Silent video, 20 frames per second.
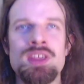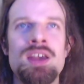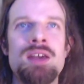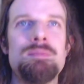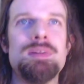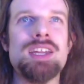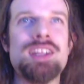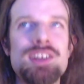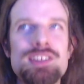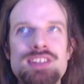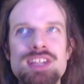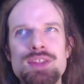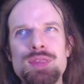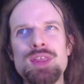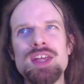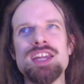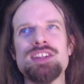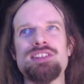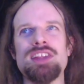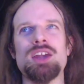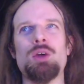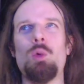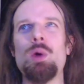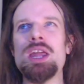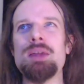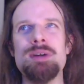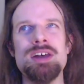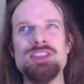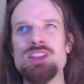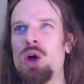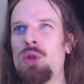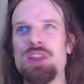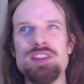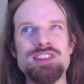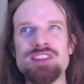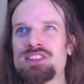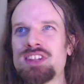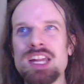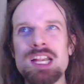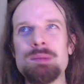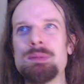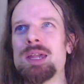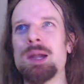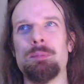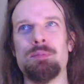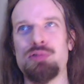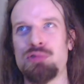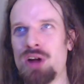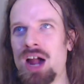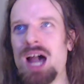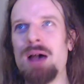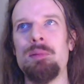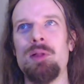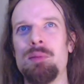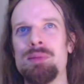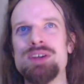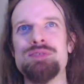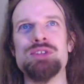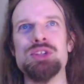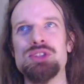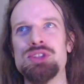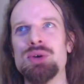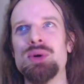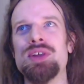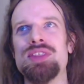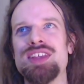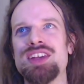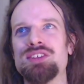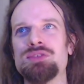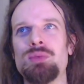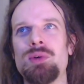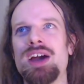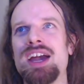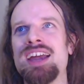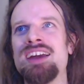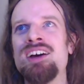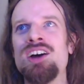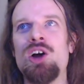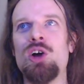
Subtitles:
Because he thinks like, wait a minute, no, this is going to be a problem if you do it this way.